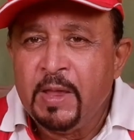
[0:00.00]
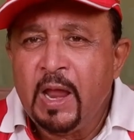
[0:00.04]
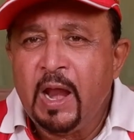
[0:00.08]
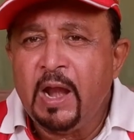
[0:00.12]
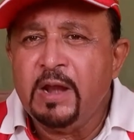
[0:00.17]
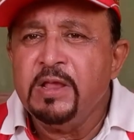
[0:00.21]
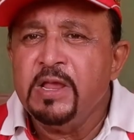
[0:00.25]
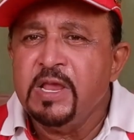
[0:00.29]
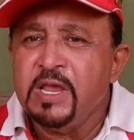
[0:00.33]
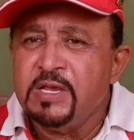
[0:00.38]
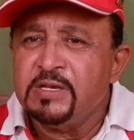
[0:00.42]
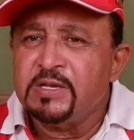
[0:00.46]

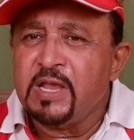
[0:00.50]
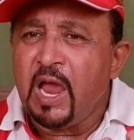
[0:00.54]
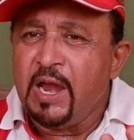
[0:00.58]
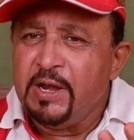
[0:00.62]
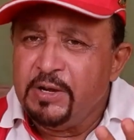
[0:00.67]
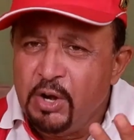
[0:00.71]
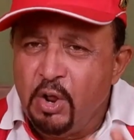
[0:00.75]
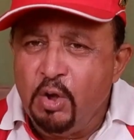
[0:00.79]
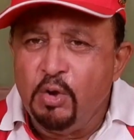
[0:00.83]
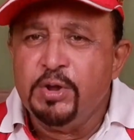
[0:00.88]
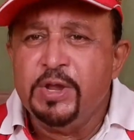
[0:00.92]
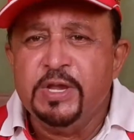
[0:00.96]
And he's,
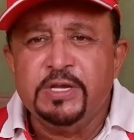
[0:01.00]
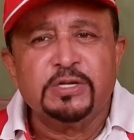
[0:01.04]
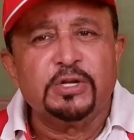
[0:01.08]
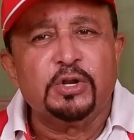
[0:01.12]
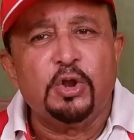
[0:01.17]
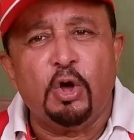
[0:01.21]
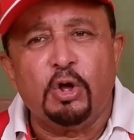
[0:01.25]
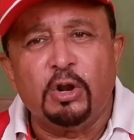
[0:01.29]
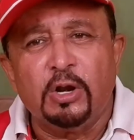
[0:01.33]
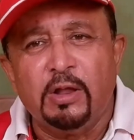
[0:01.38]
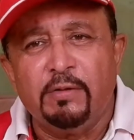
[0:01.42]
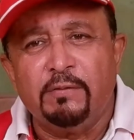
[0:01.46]
I know he's
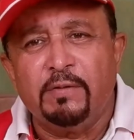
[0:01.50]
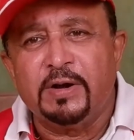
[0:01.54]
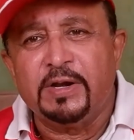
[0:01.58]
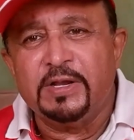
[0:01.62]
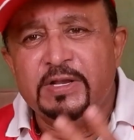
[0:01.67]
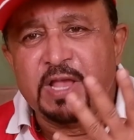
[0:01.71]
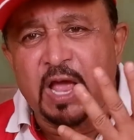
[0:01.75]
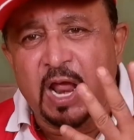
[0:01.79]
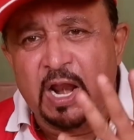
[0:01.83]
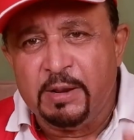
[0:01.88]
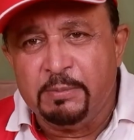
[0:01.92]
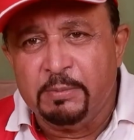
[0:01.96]
a dog lover,
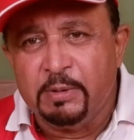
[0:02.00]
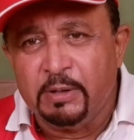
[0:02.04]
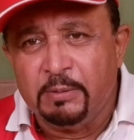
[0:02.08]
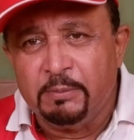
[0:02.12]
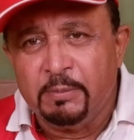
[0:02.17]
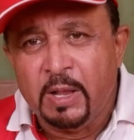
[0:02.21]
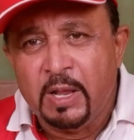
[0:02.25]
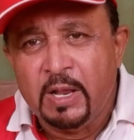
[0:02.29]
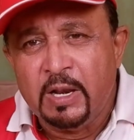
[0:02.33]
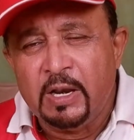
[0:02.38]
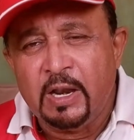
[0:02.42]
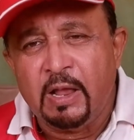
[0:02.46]
he's an
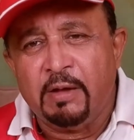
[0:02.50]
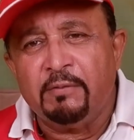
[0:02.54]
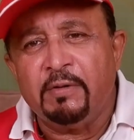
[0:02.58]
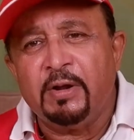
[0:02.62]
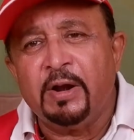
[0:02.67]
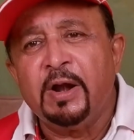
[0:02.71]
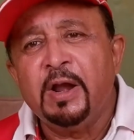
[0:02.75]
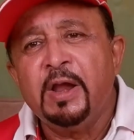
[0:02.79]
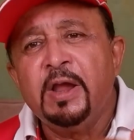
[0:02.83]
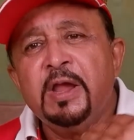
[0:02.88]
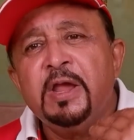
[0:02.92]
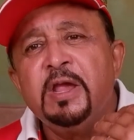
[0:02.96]
animal
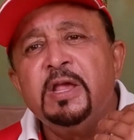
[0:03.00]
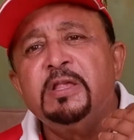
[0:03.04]
lover.